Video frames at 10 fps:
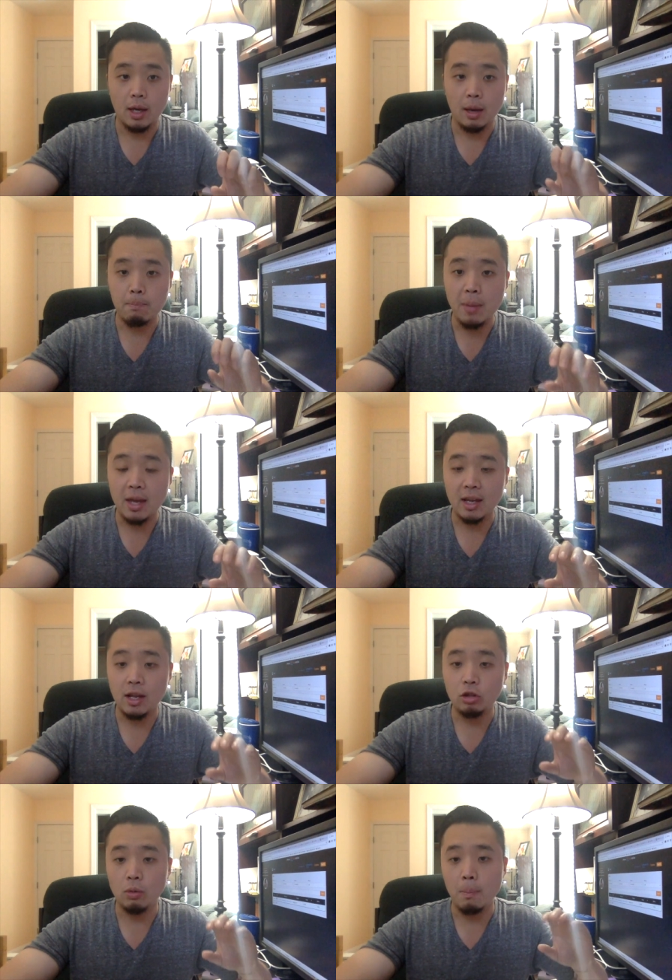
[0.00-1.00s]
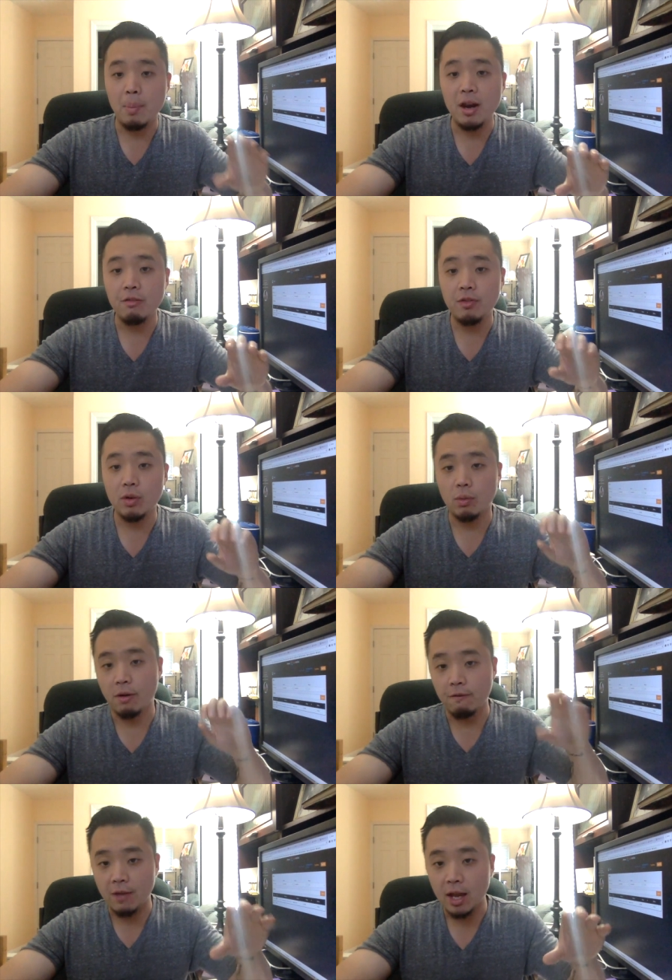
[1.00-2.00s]
and make it into a benefit or
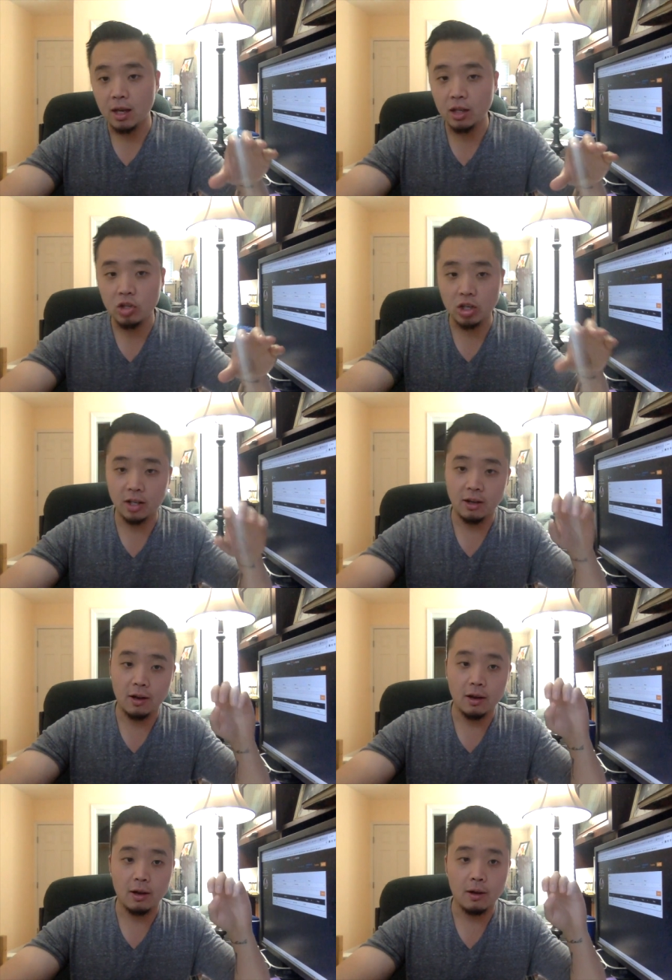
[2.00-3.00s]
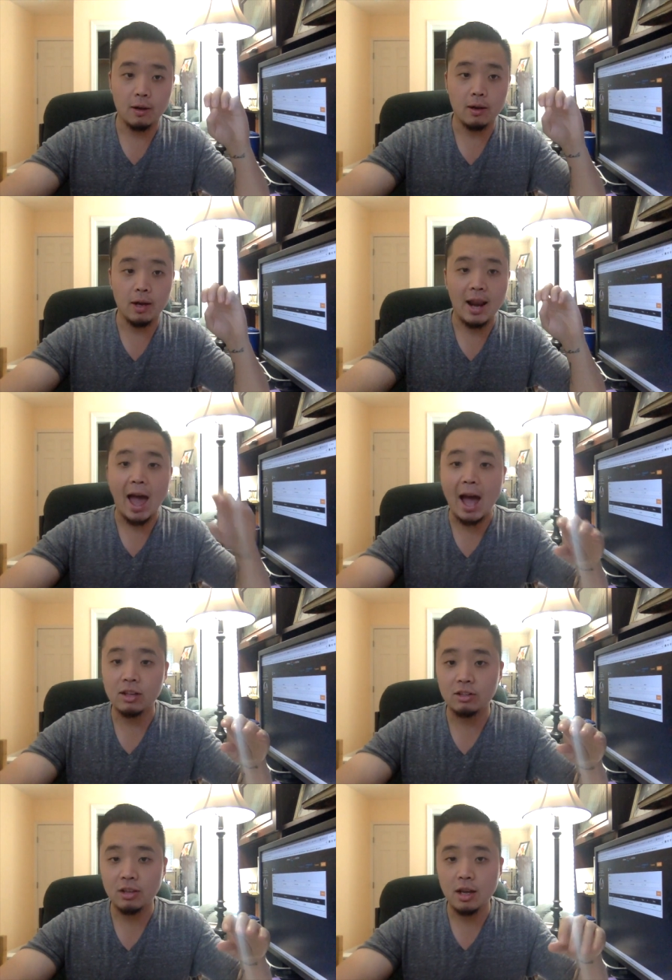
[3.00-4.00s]
an advantage, an
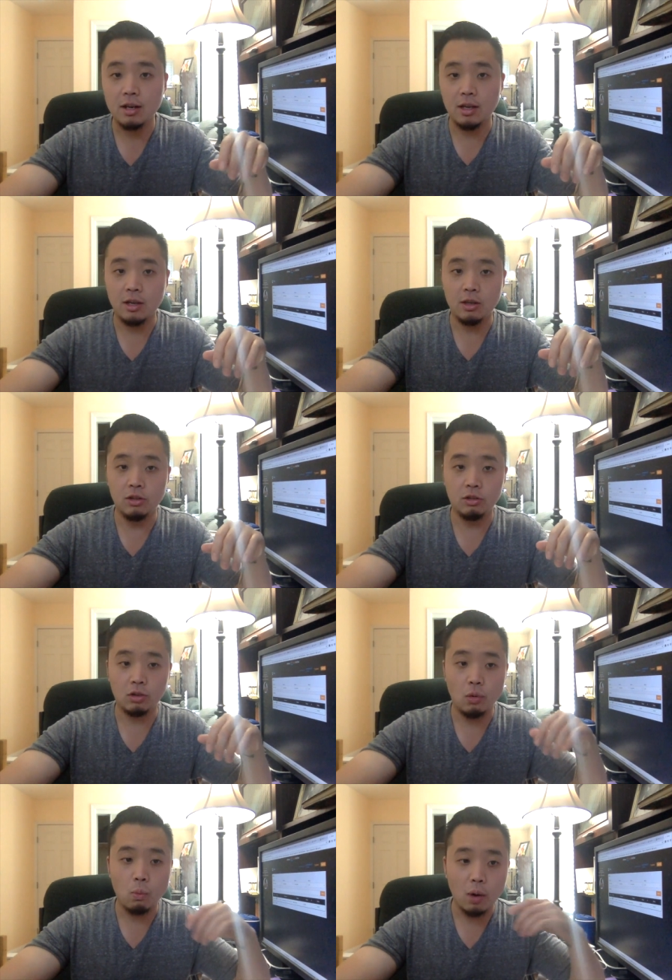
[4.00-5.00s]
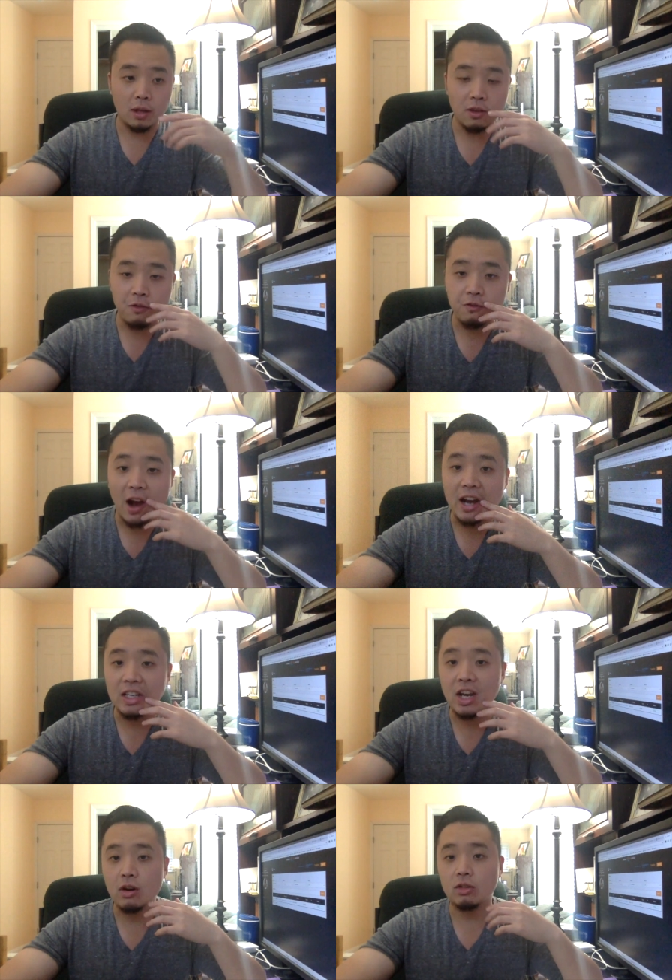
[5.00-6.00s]
asset, is a
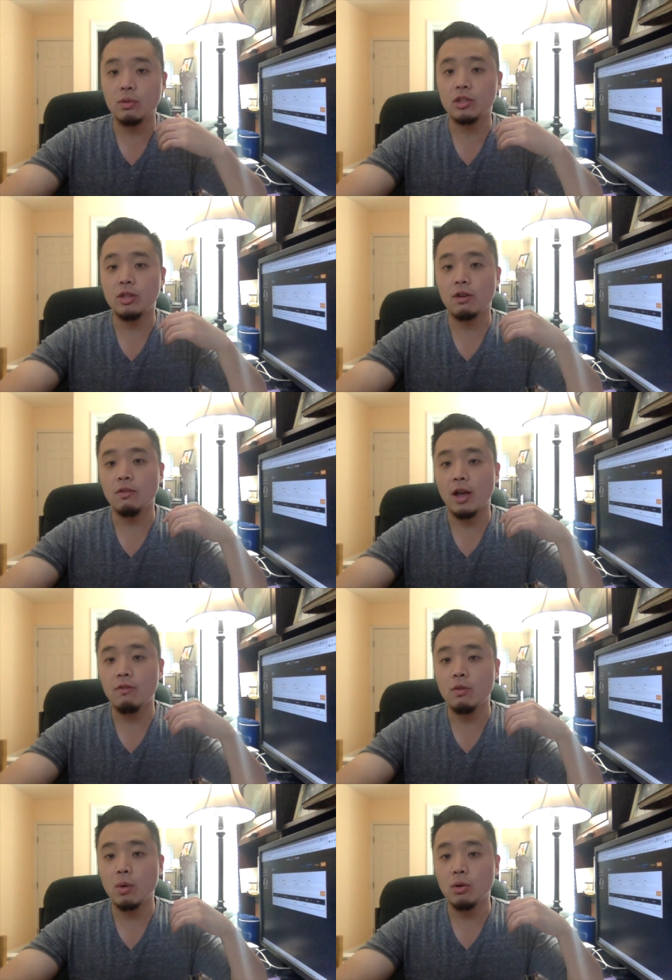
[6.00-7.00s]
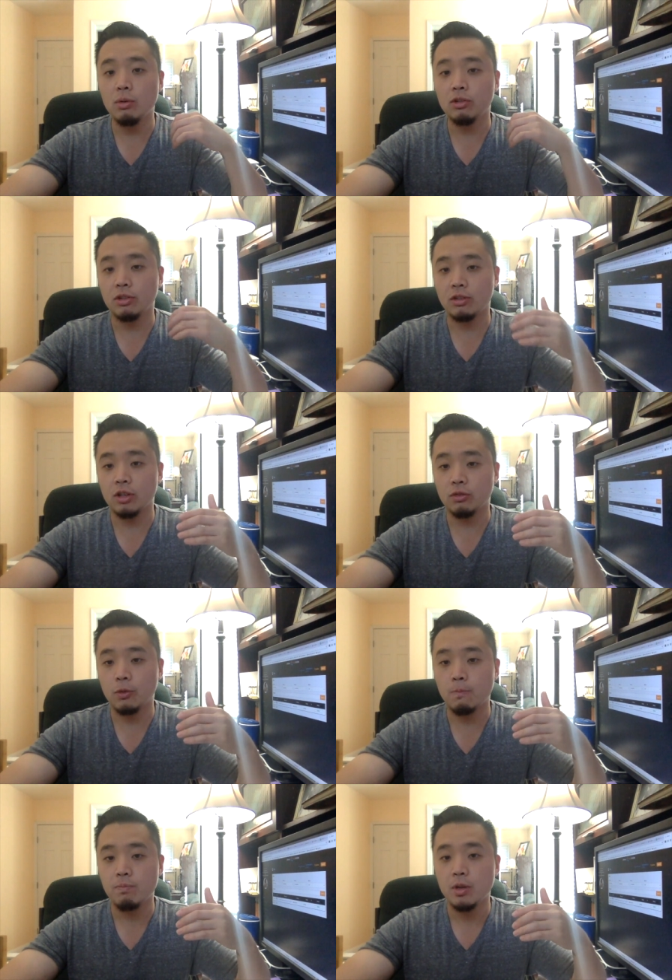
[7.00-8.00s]
defining characteristic of everyone who's
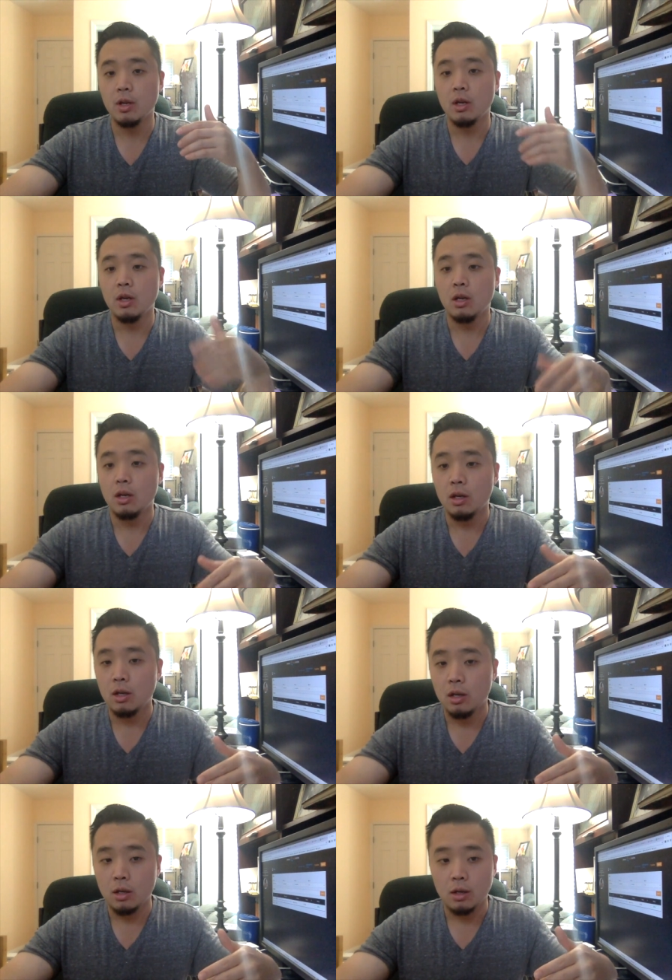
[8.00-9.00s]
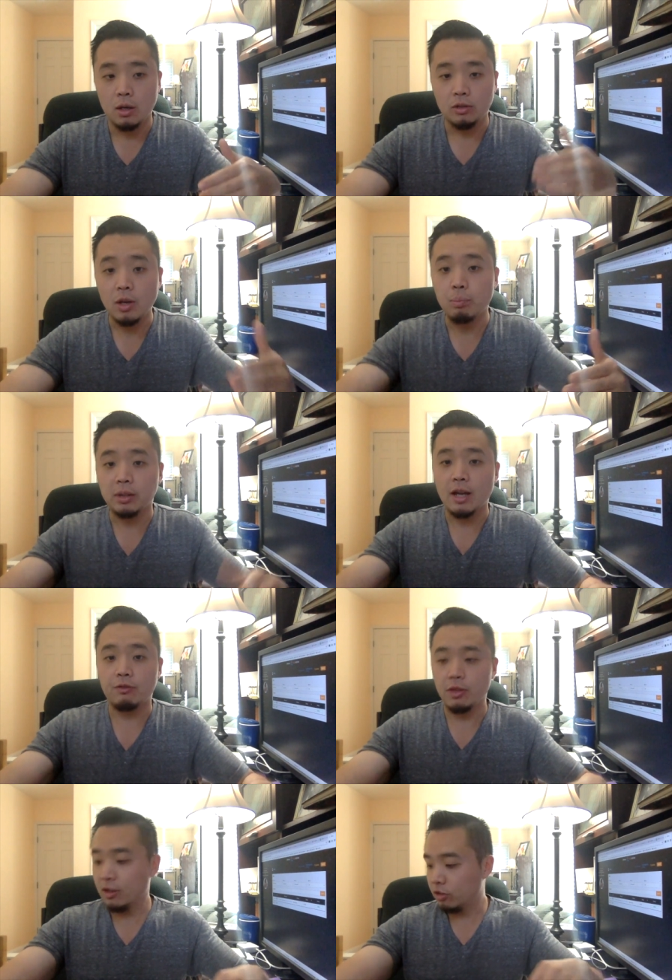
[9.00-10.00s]
successful. Didn't plan
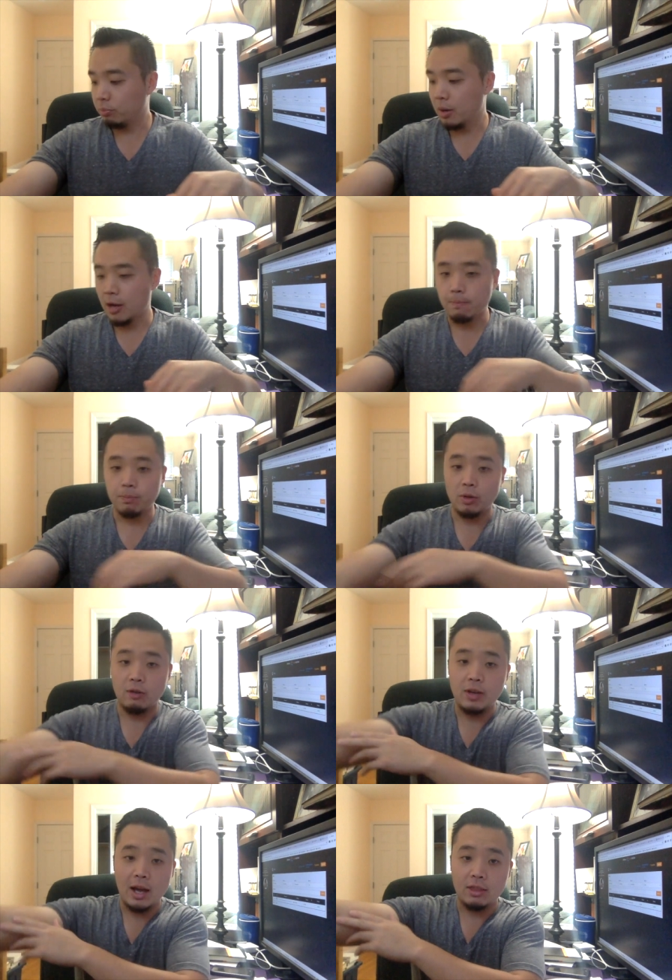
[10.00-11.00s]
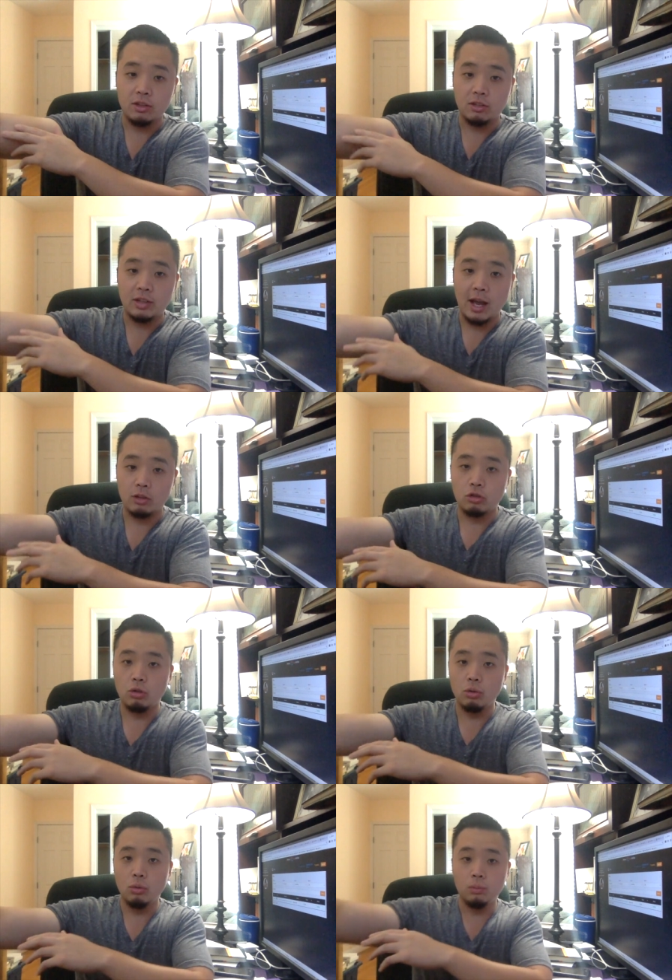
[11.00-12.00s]
for this, but you know, I've got this
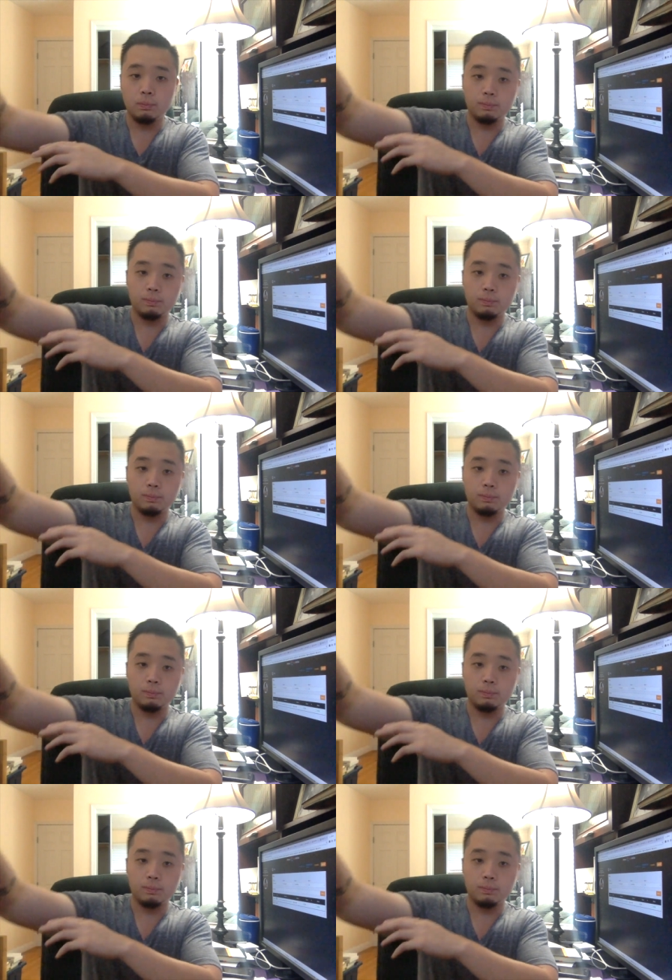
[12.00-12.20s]
tattoo